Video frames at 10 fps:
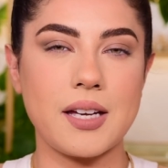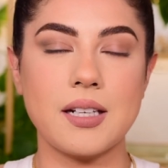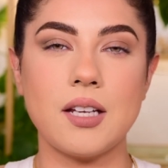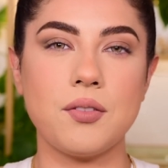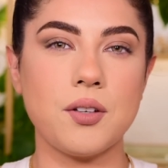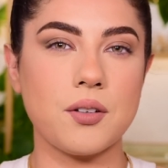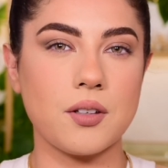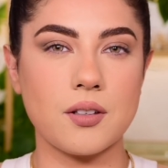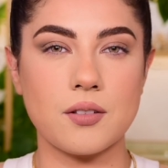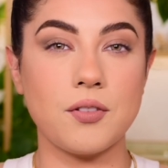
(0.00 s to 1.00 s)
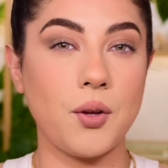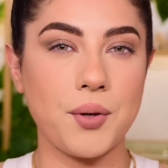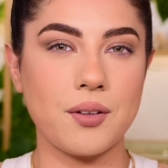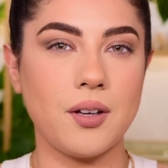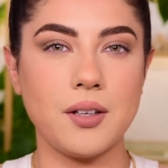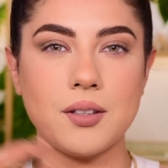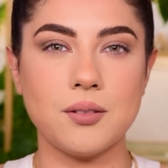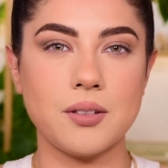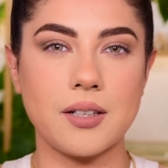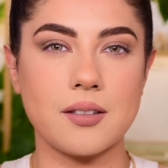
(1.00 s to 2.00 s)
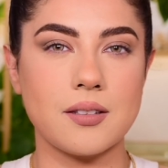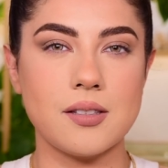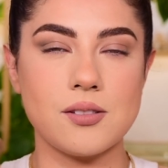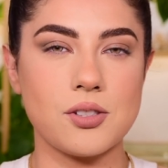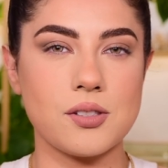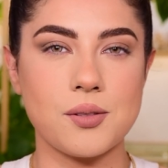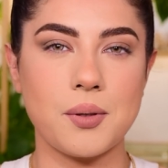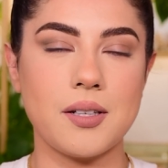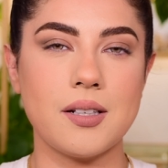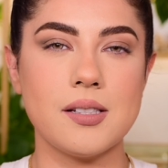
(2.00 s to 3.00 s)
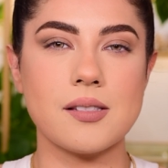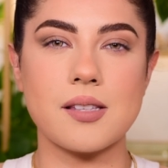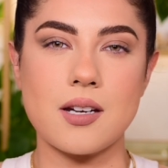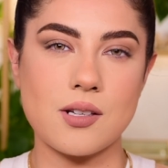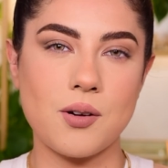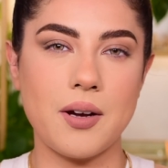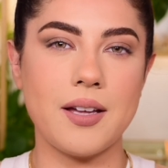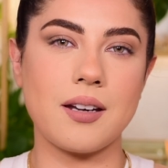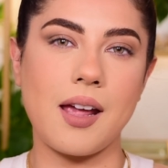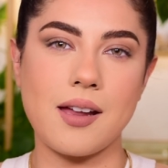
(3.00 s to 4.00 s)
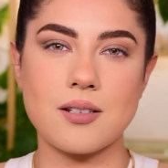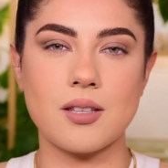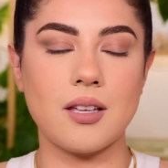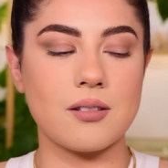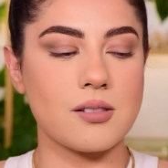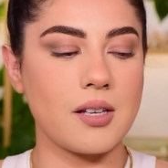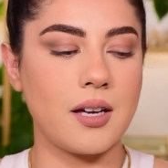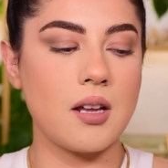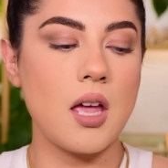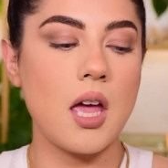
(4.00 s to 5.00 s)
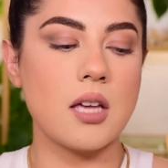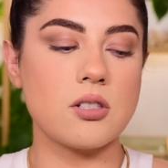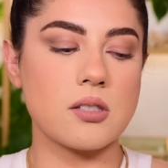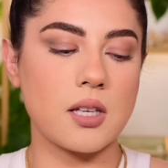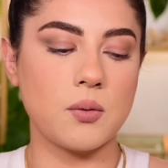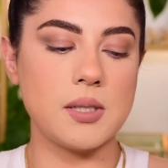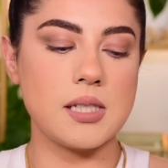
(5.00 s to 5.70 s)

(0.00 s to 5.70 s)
And if you're following along and you like this just the way it is, then go ahead and add it to the other side just like we